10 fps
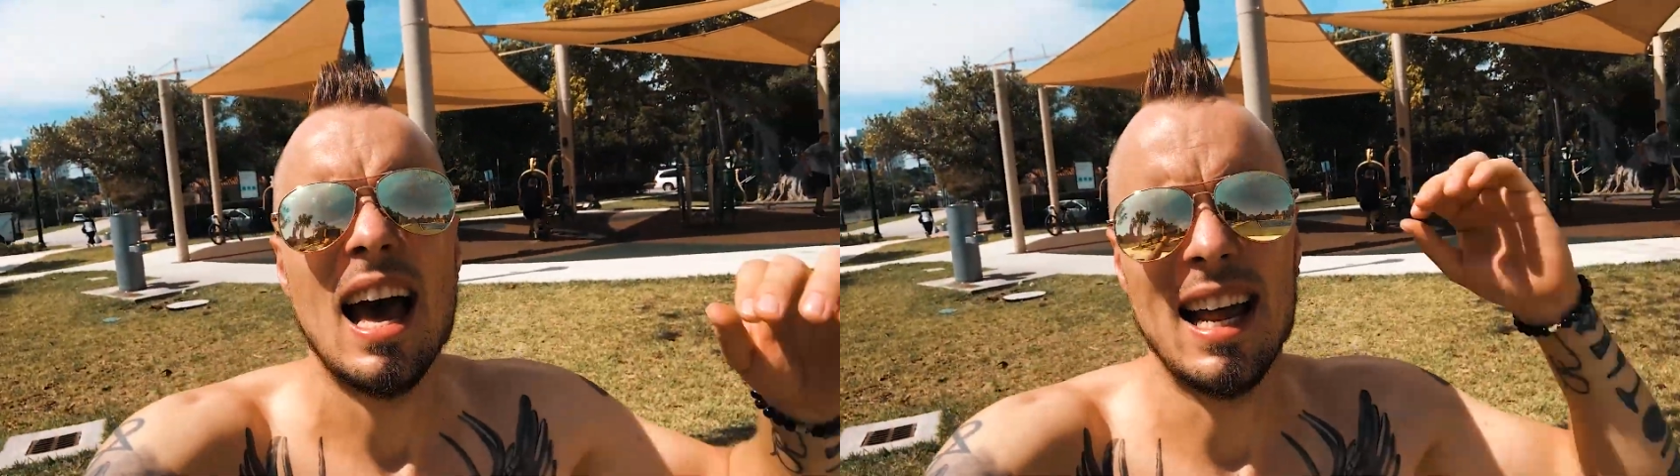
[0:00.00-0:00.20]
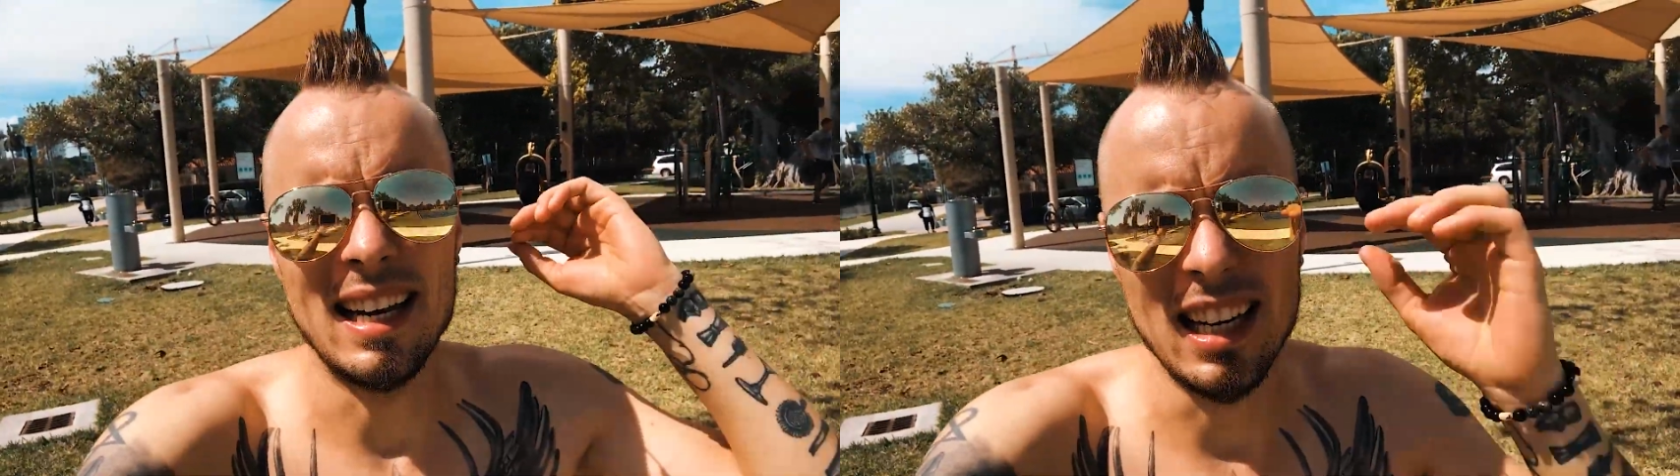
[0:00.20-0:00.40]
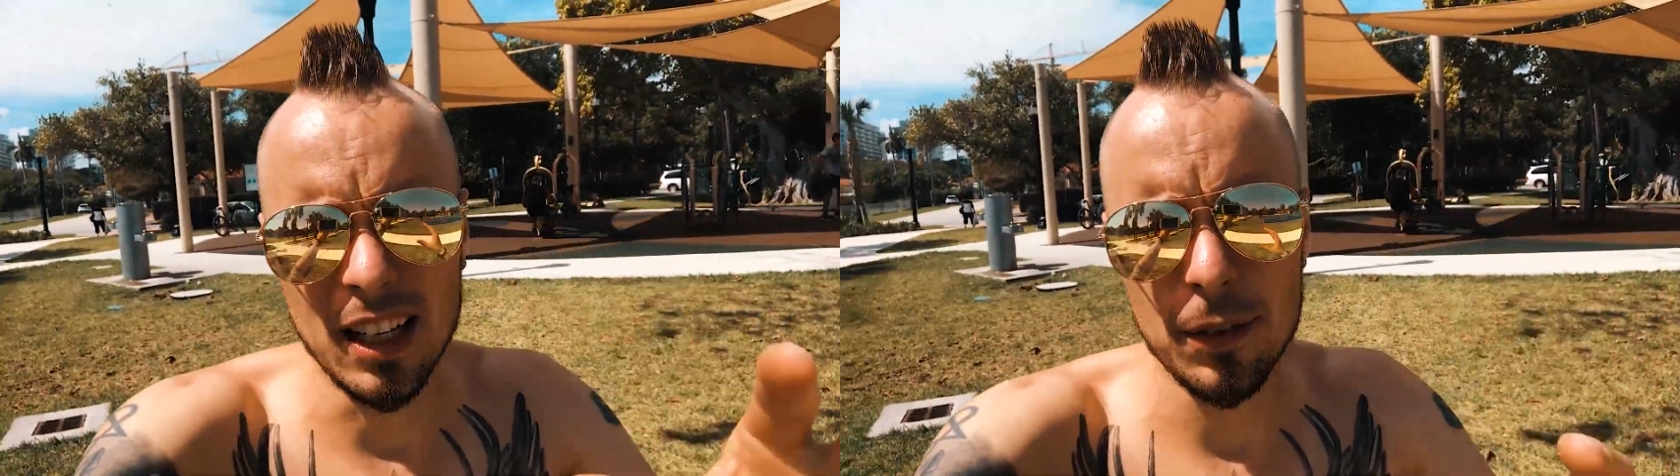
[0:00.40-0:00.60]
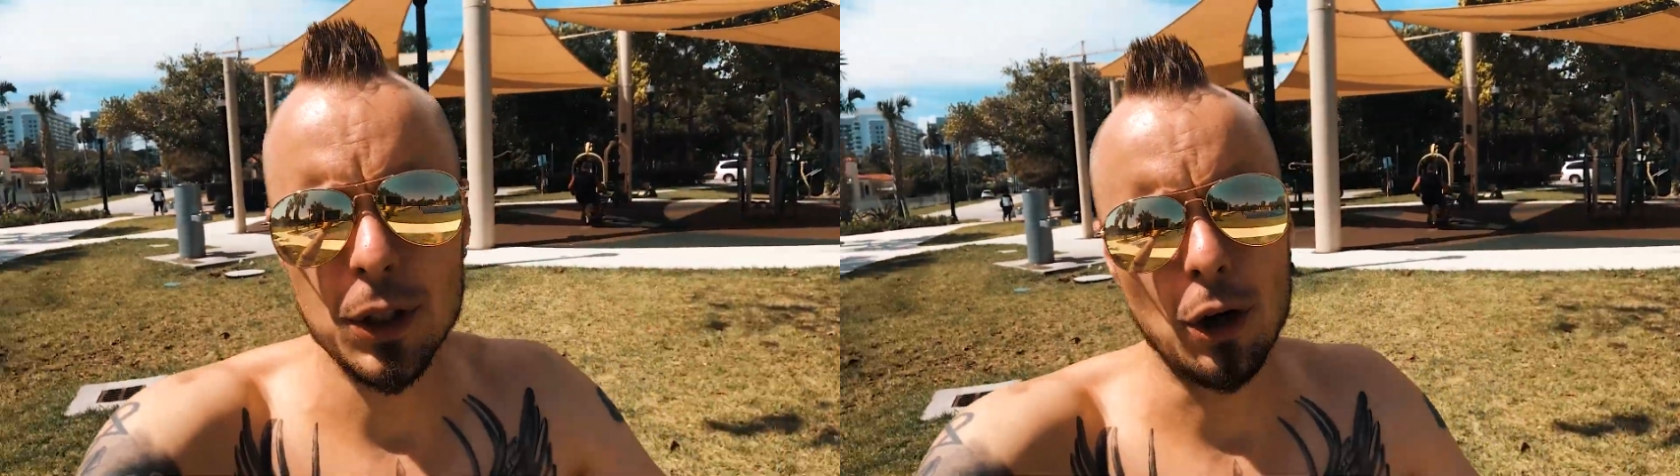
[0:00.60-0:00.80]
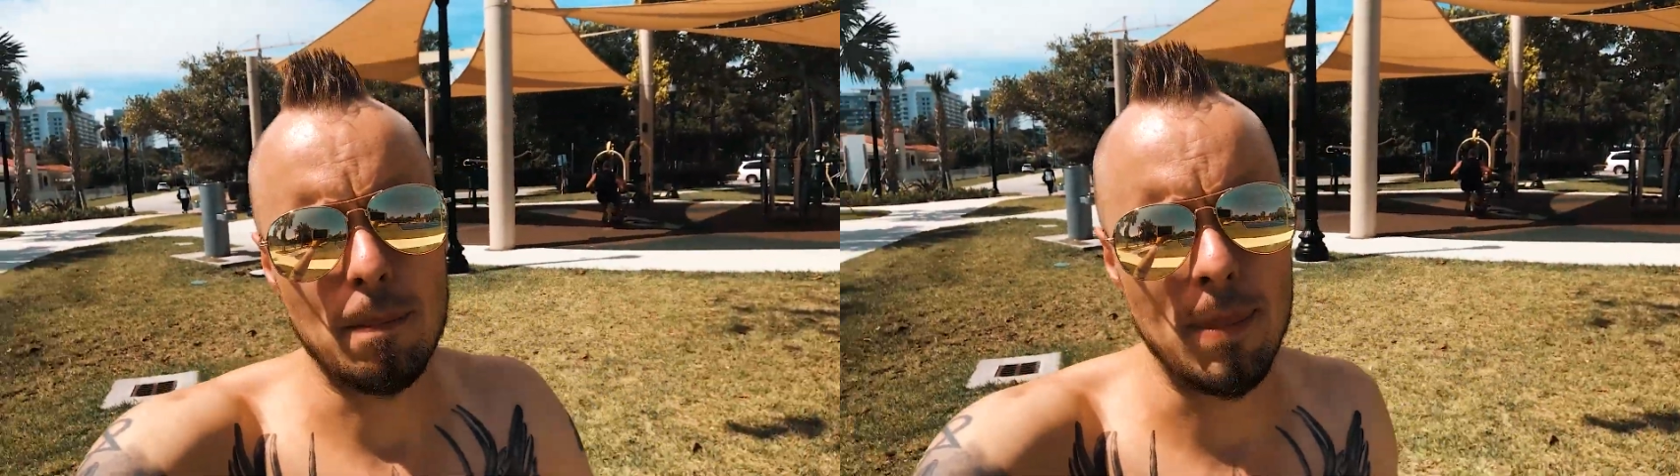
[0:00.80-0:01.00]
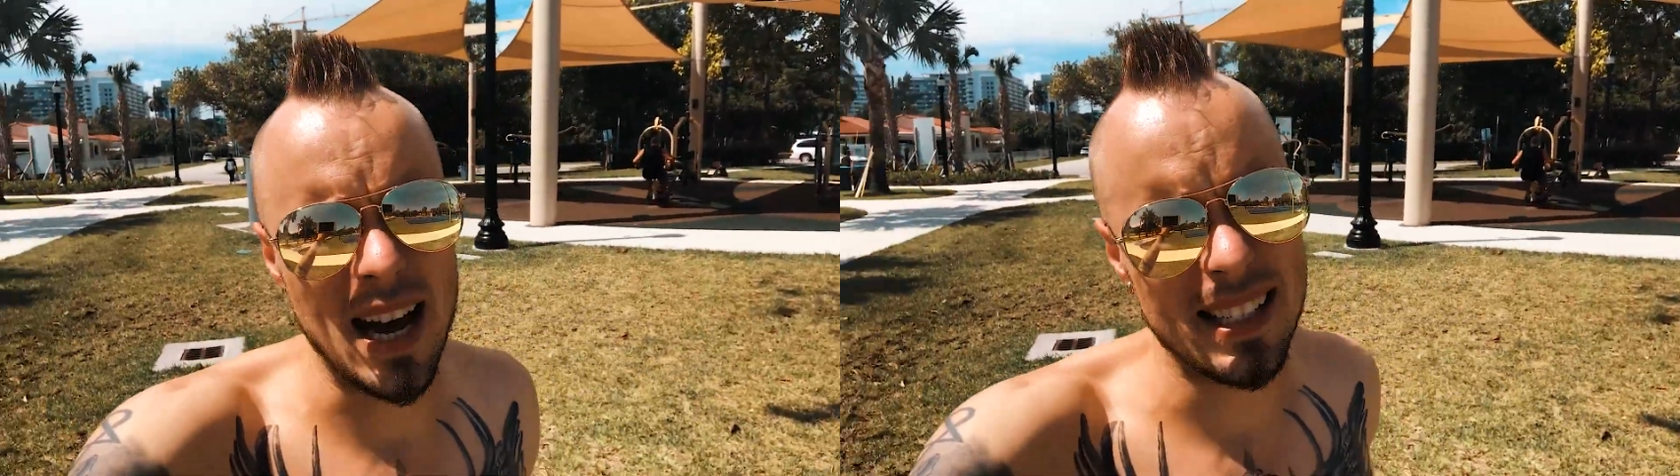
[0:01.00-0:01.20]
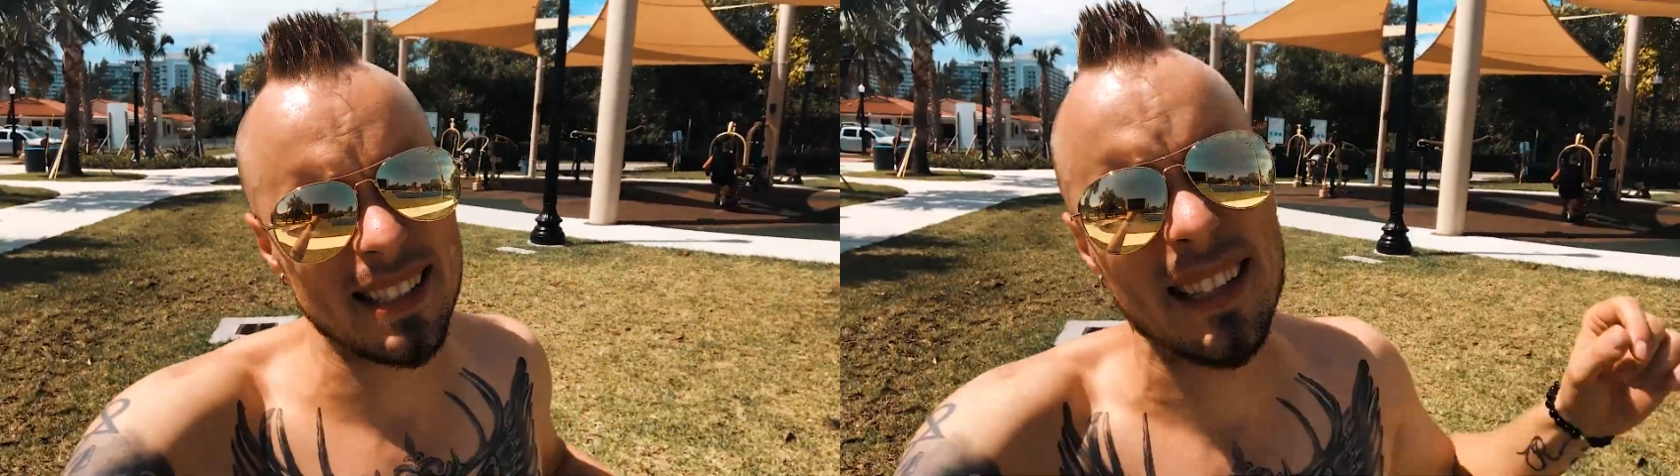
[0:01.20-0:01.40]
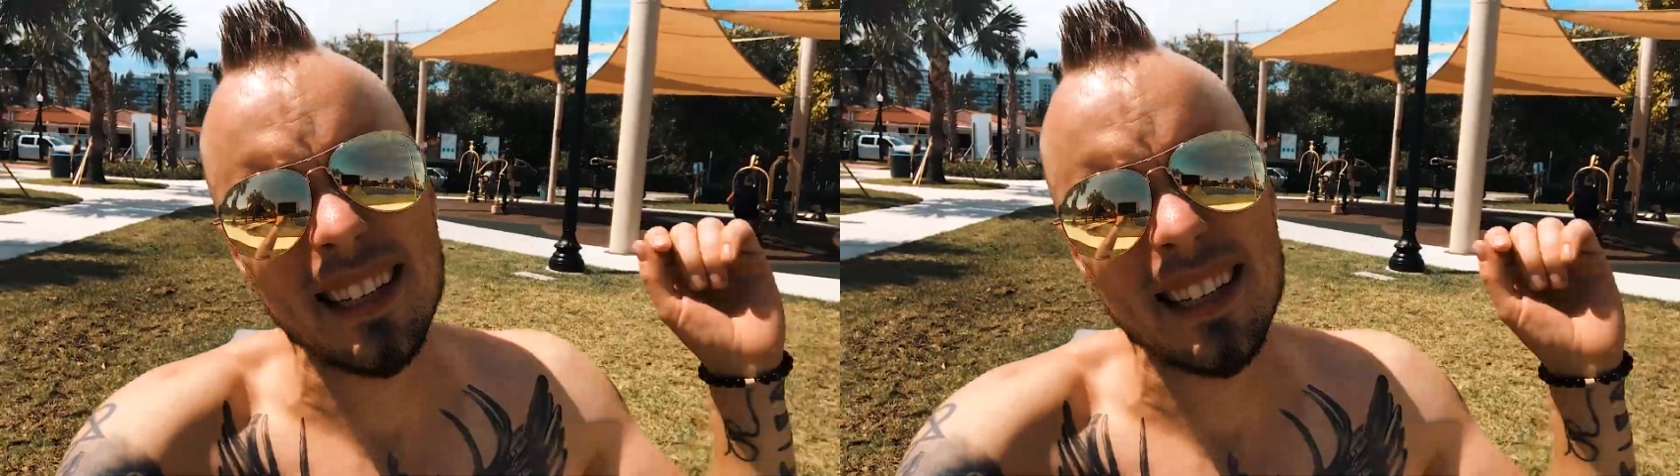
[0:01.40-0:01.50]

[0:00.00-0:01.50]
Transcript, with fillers: and live your best